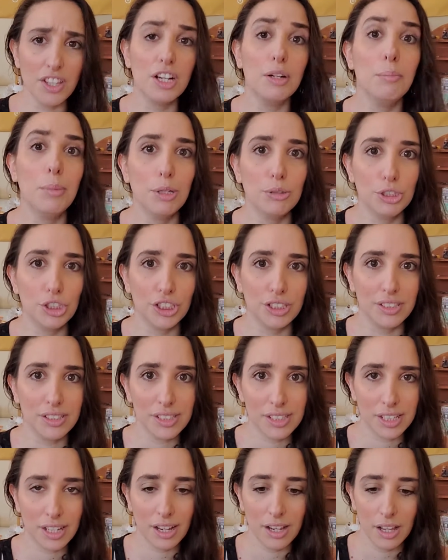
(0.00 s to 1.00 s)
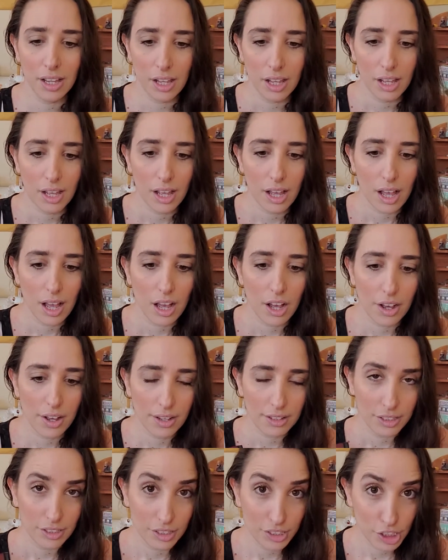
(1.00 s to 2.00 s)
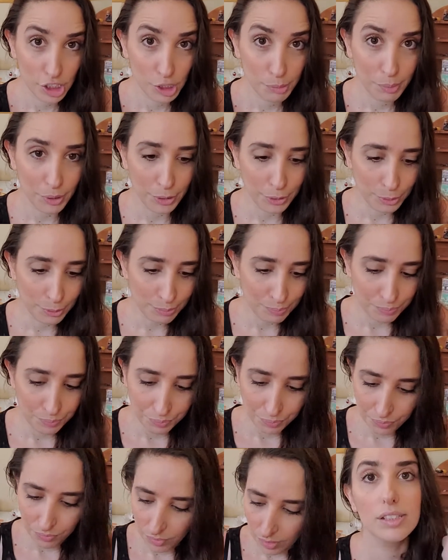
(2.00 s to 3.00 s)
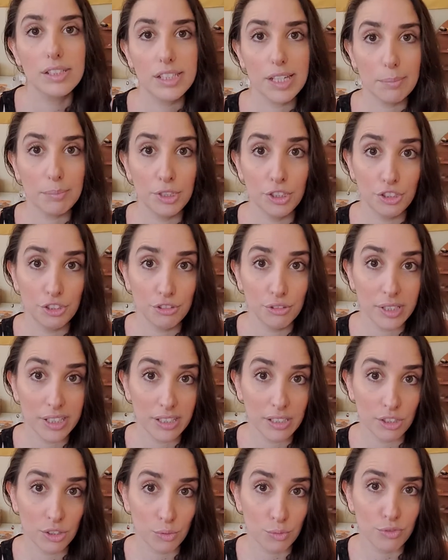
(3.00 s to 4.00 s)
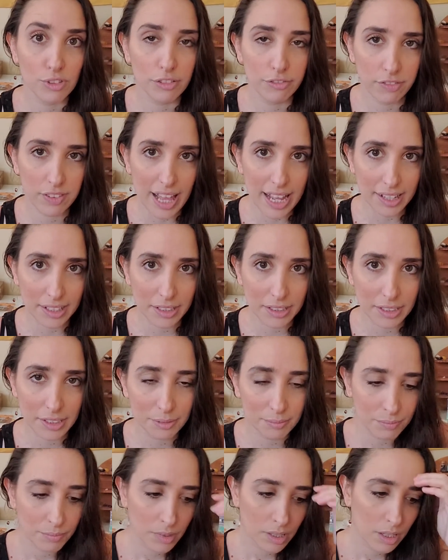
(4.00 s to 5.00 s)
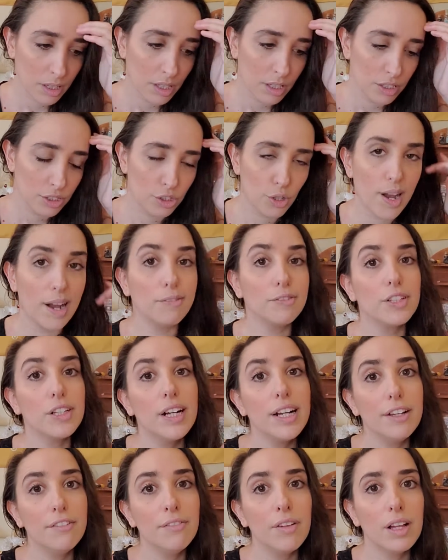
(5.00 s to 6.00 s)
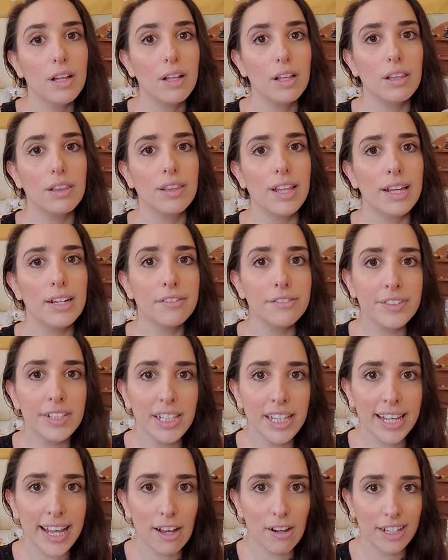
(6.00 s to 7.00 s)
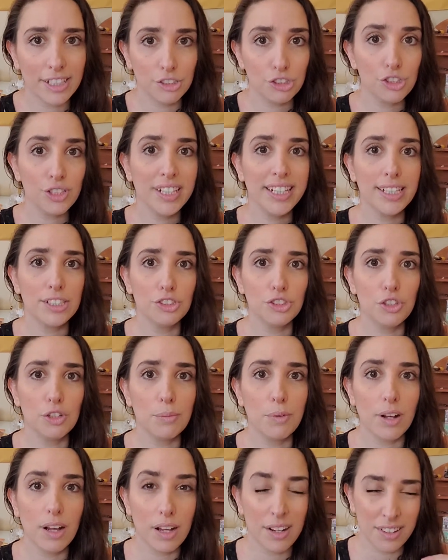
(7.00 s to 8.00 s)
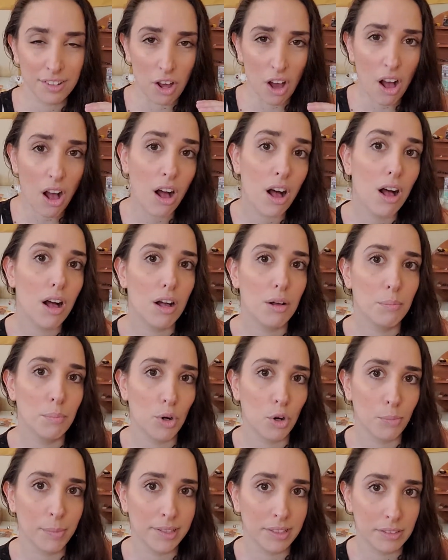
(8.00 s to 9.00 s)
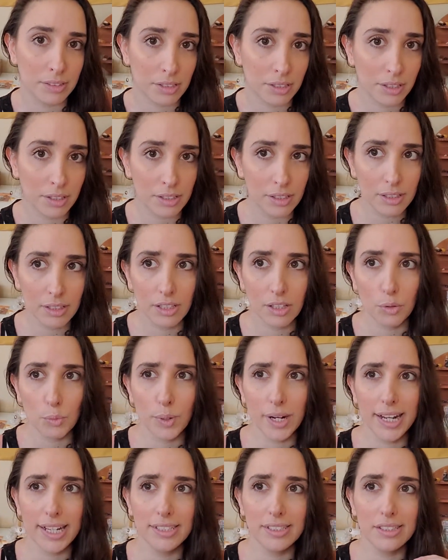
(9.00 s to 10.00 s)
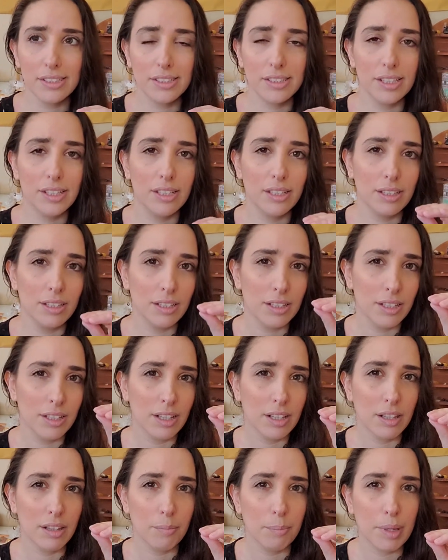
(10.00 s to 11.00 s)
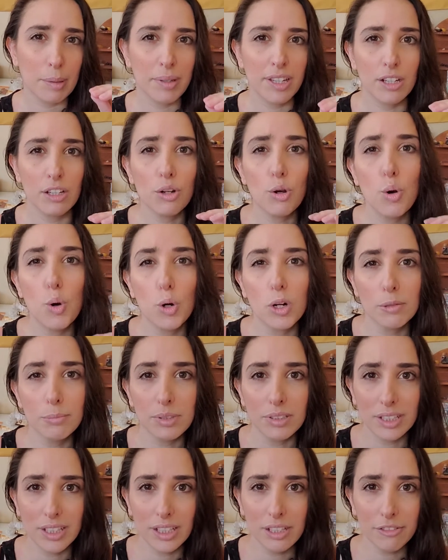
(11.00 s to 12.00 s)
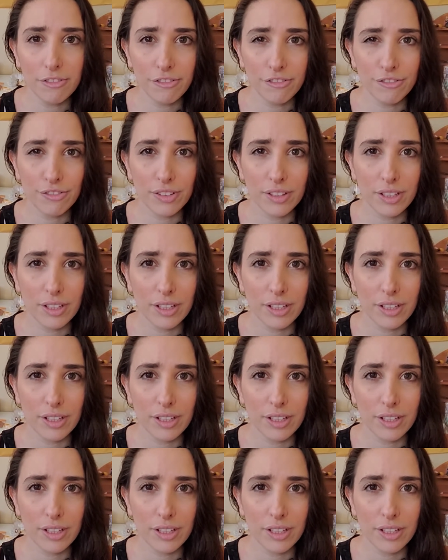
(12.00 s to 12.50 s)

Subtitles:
the emotions. Spew. Step 2 is reflect. So after I've let everything out, I usually get to an aha moment where I see maybe a core belief